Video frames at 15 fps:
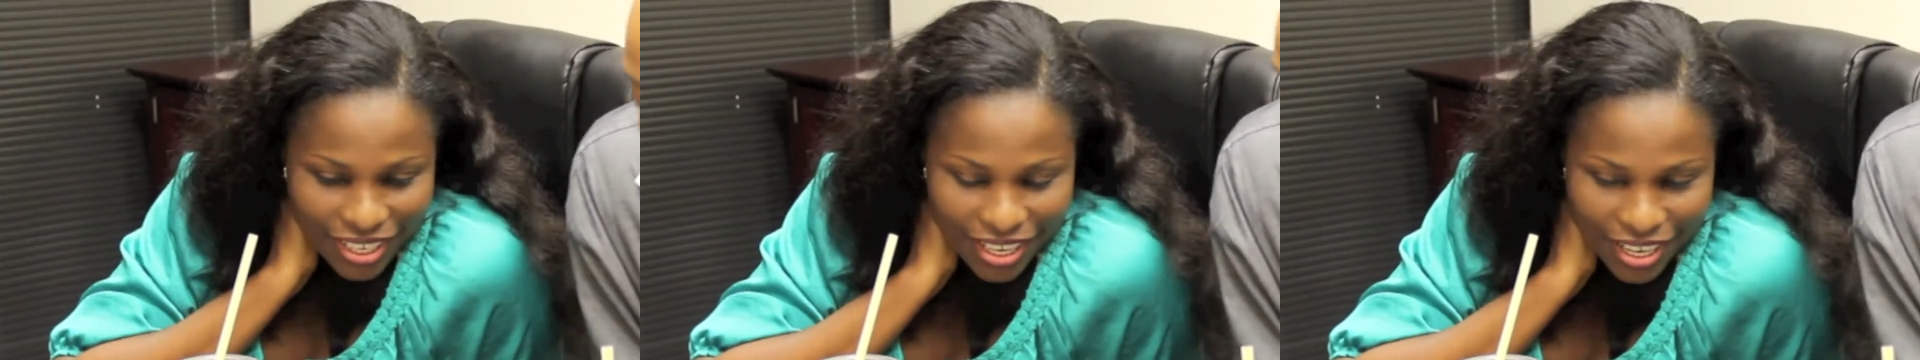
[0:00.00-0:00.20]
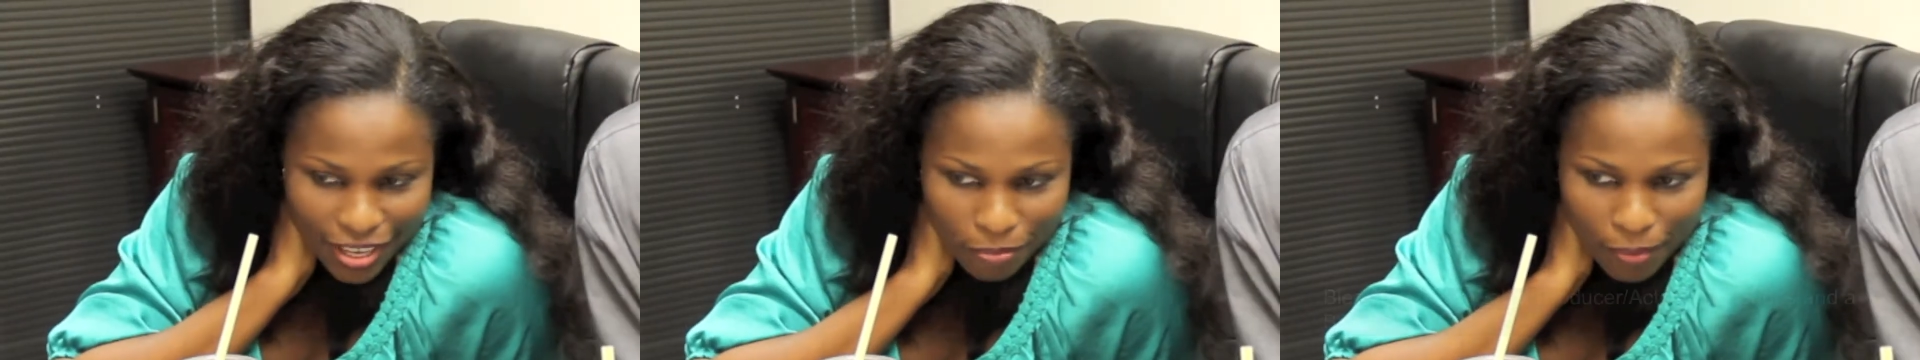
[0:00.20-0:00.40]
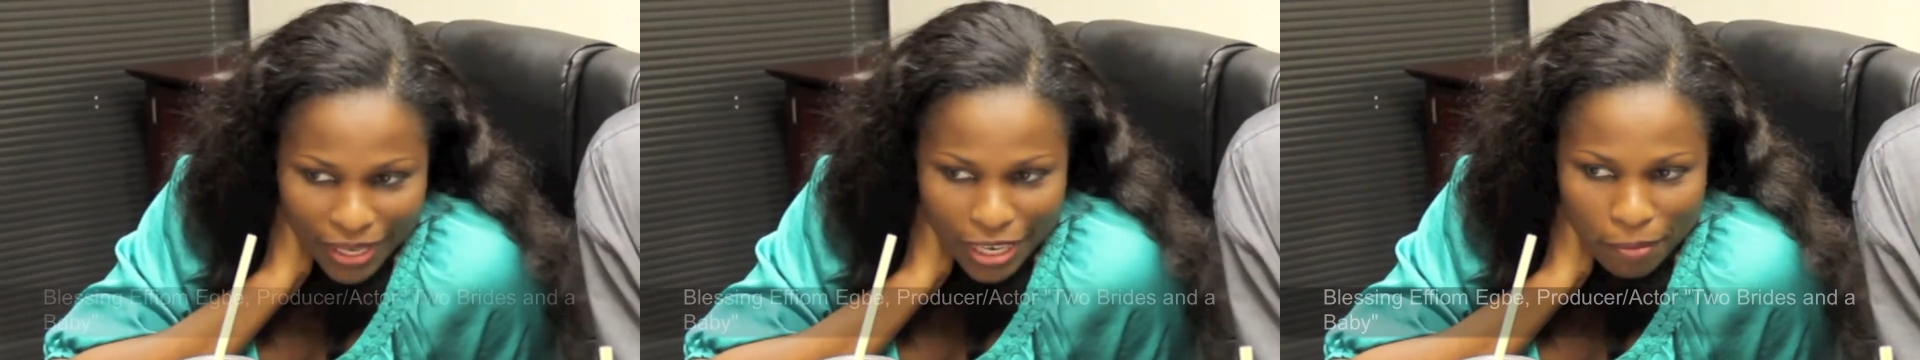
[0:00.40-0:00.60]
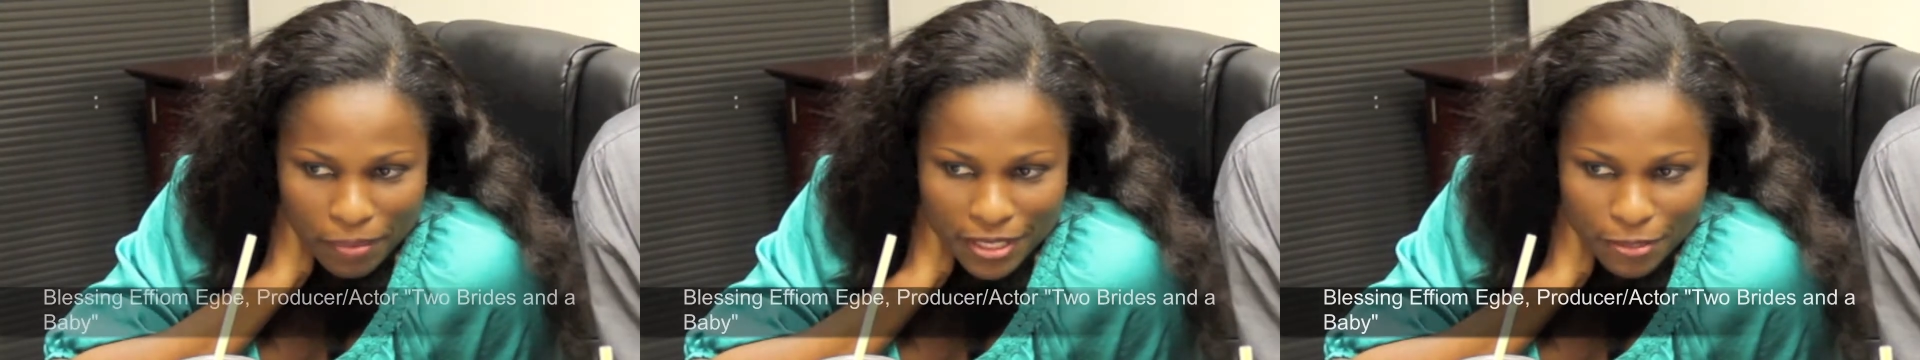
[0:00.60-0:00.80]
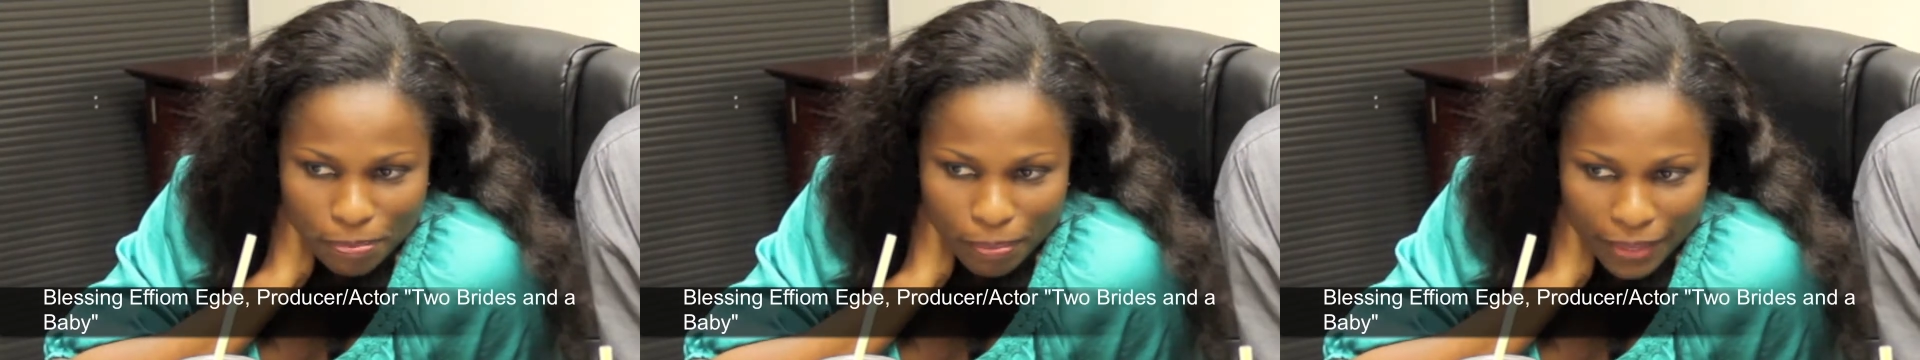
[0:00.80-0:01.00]
My name
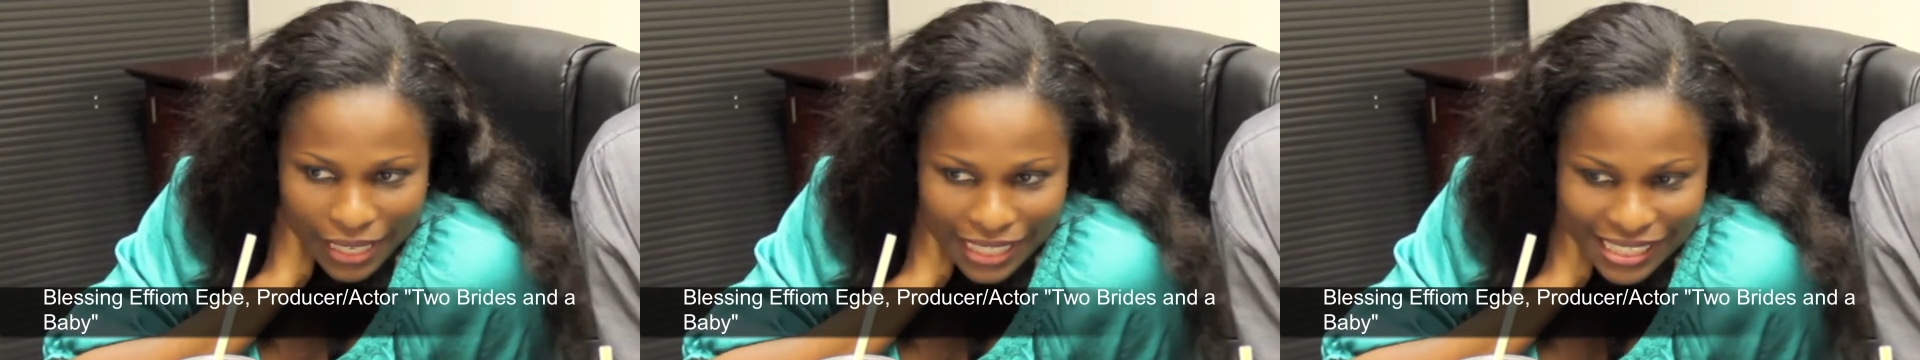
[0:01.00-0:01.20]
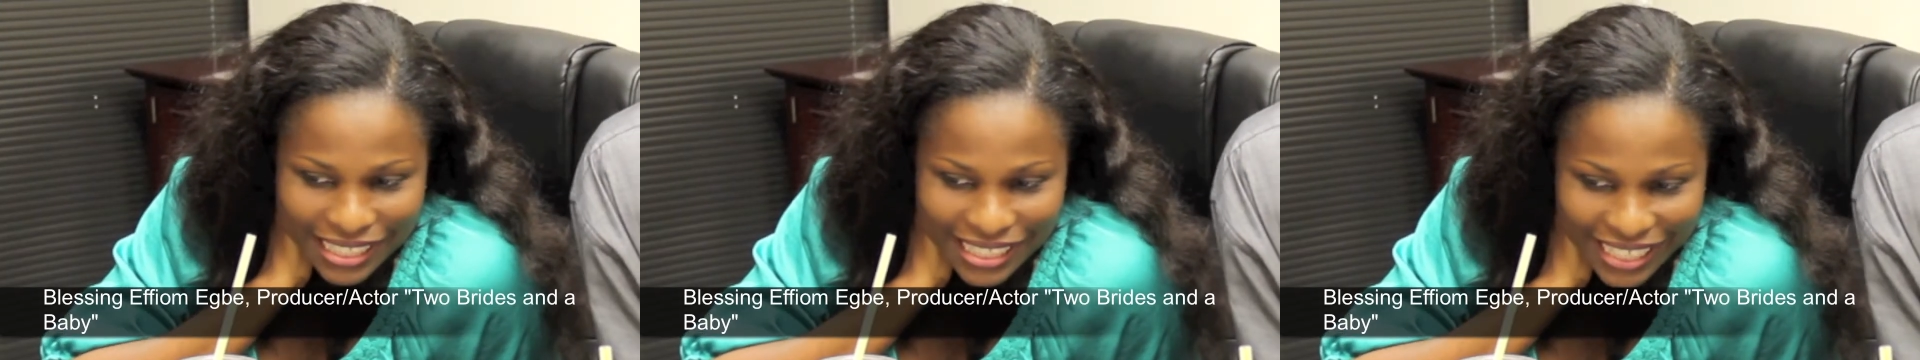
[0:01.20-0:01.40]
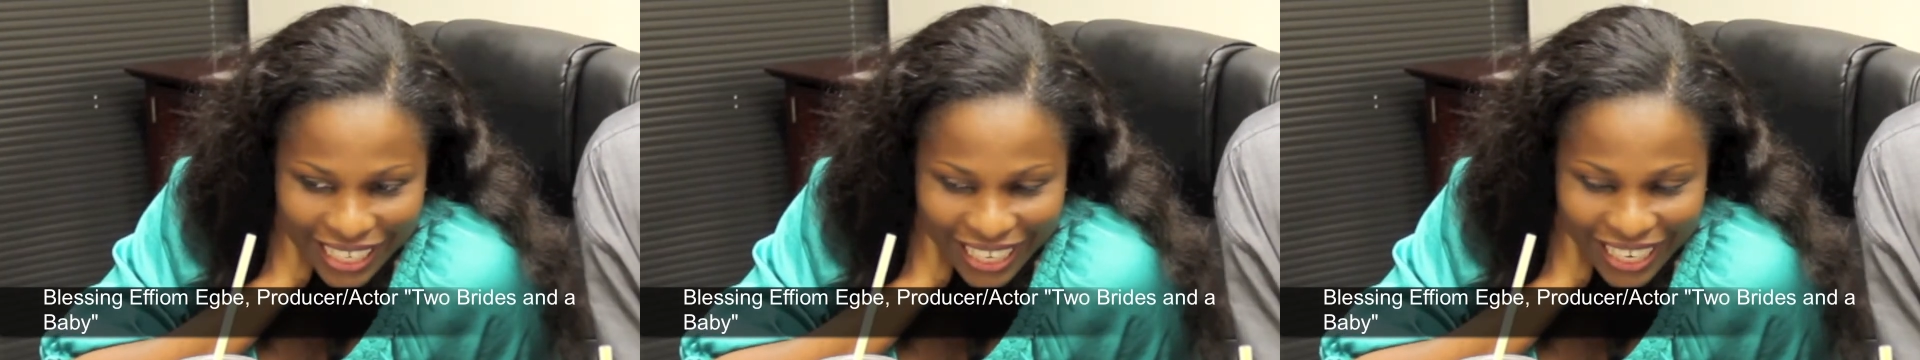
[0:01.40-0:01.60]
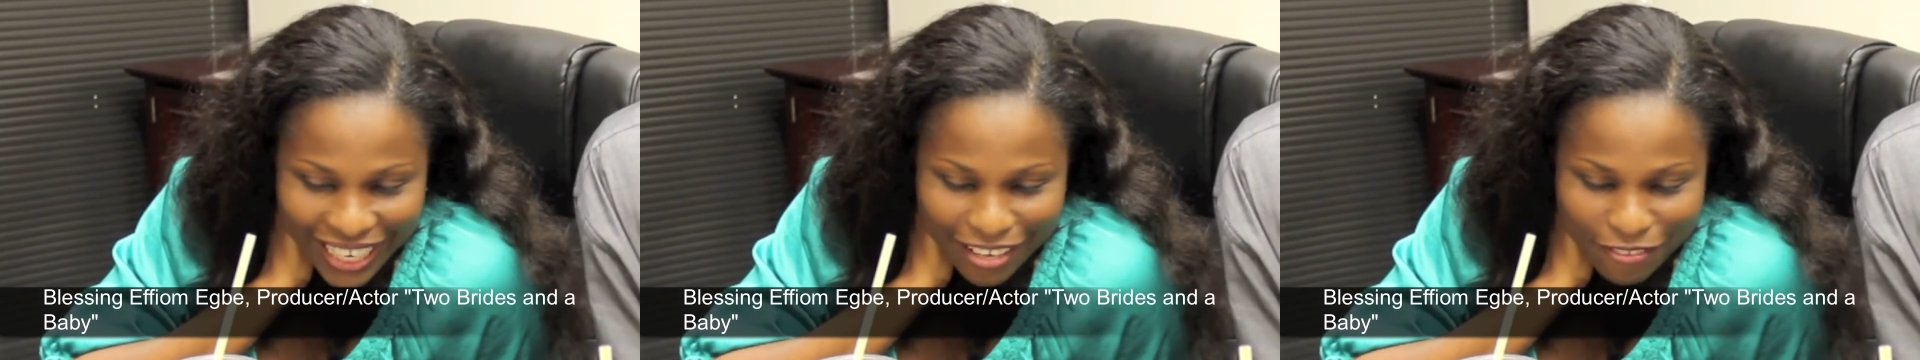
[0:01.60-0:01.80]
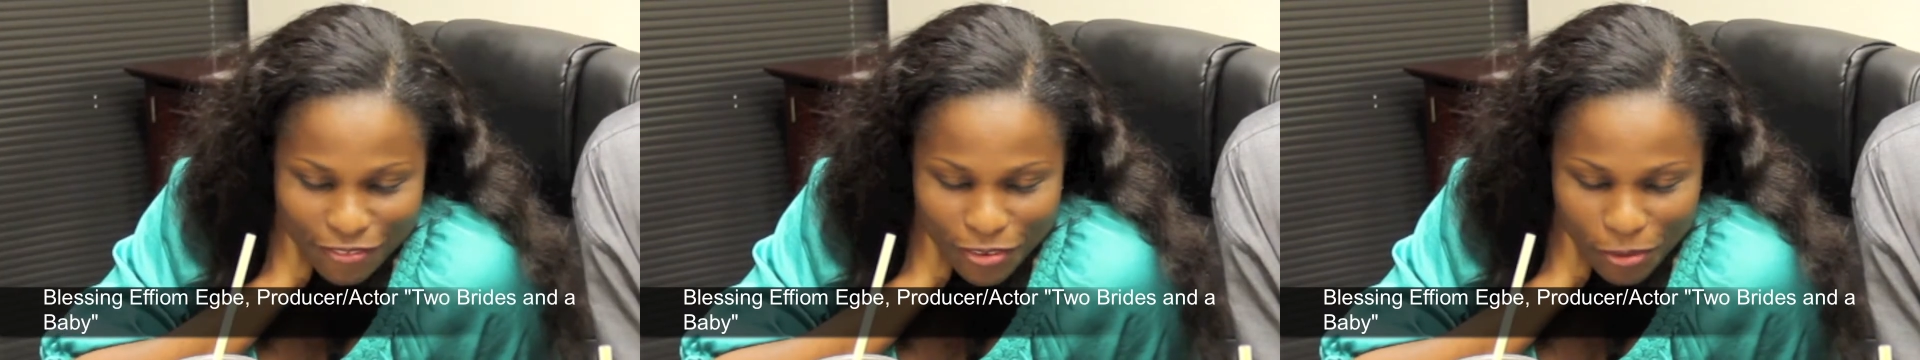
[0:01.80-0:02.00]
is Blessing
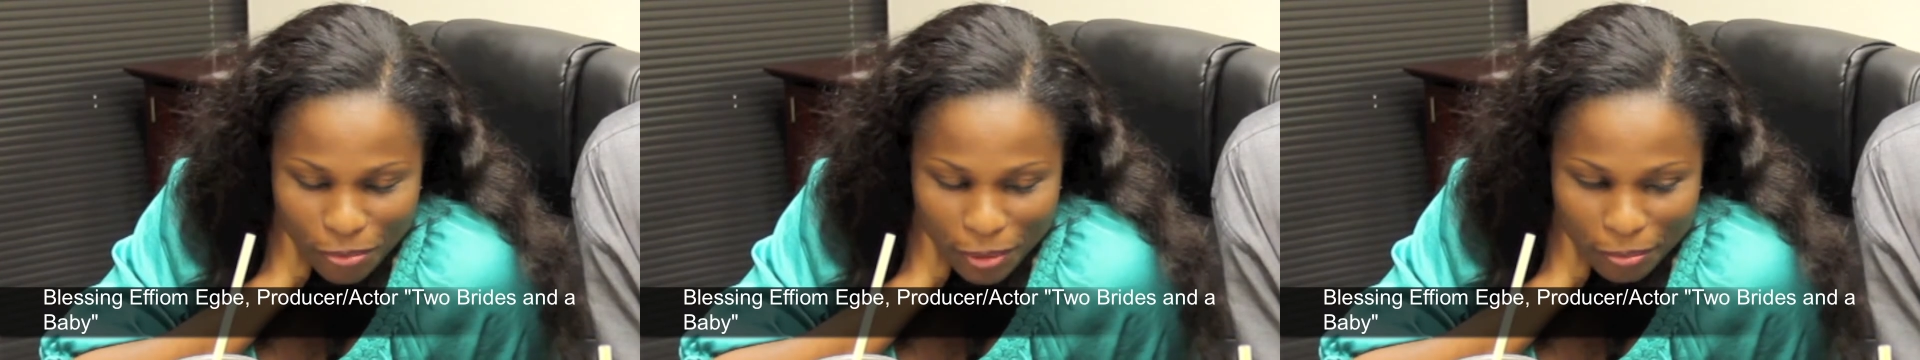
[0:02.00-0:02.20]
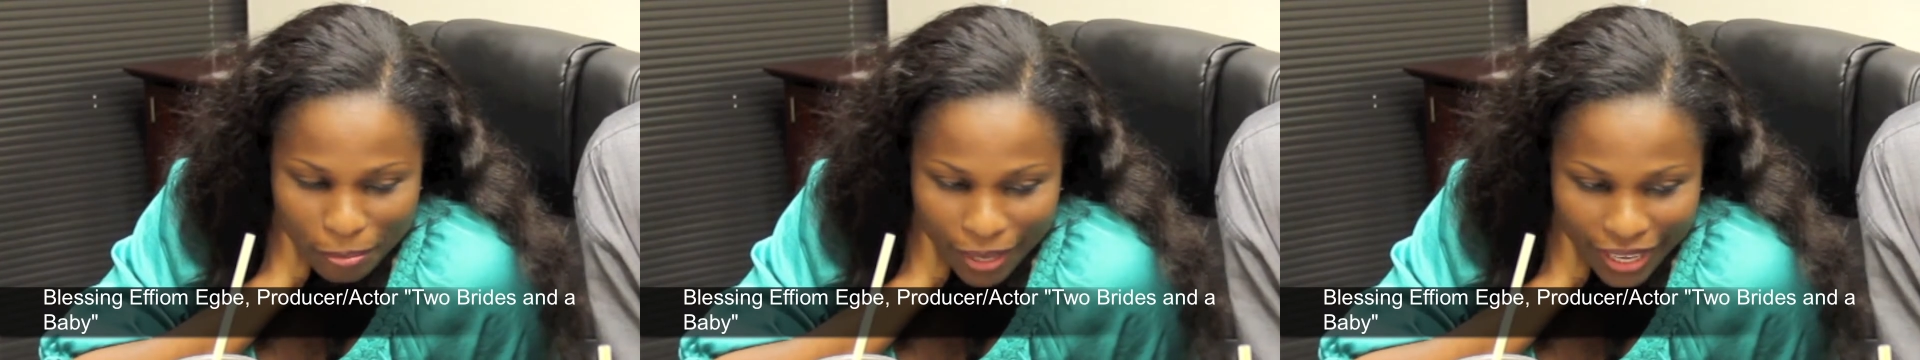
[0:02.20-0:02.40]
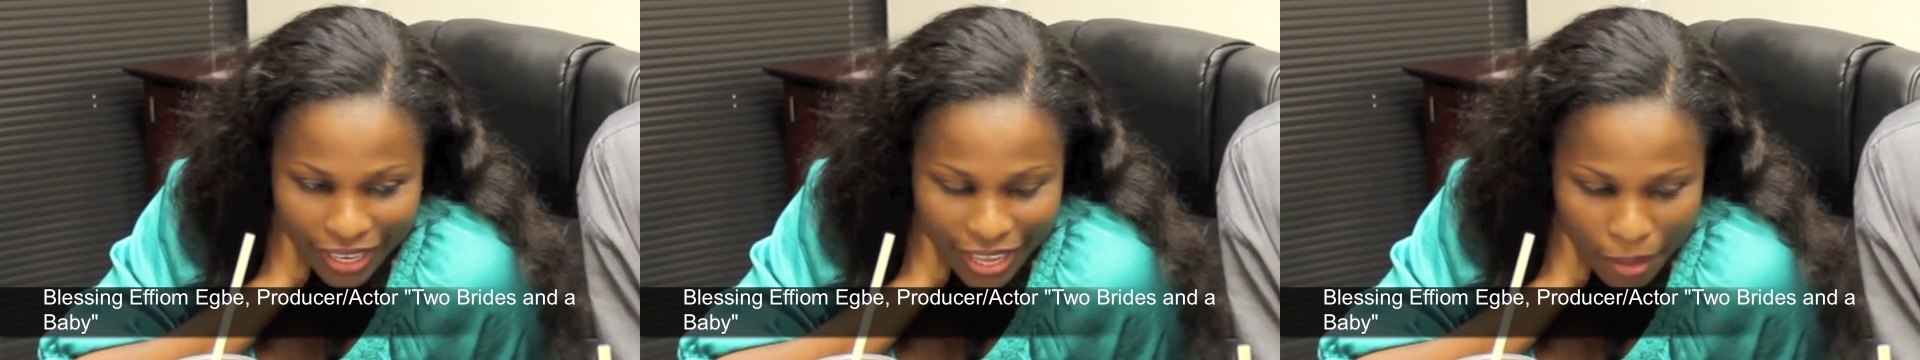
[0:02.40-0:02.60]
Effiom Egbe.